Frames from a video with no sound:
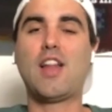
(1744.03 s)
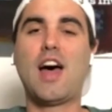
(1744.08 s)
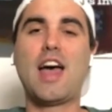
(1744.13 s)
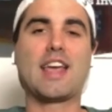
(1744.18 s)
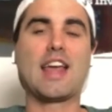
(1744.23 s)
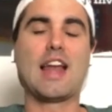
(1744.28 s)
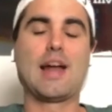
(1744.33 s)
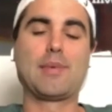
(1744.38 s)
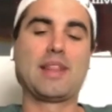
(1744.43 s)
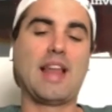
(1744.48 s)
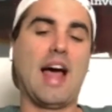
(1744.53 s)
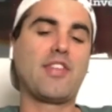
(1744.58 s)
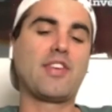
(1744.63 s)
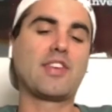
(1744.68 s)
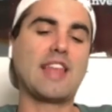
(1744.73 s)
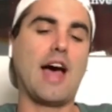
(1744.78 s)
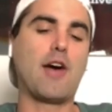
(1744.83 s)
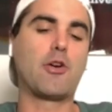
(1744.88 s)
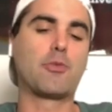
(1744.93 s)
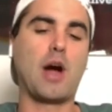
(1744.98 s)
like it. I mean, I
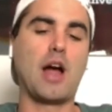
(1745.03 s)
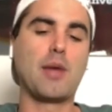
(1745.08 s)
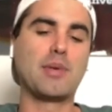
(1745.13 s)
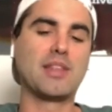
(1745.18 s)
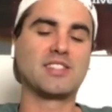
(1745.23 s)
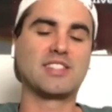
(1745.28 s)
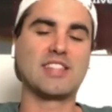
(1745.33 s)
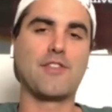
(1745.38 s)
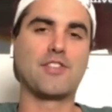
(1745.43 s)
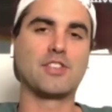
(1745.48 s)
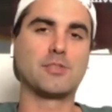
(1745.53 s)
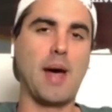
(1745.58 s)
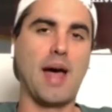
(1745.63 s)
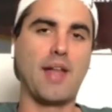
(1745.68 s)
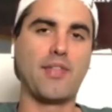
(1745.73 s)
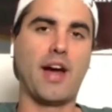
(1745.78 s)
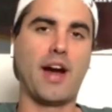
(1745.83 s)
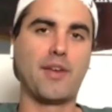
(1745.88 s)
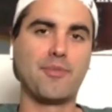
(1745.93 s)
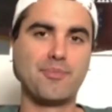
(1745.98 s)
think that would probably be the safest bet
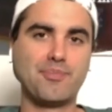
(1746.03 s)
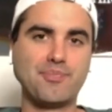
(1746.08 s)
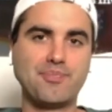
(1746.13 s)
there.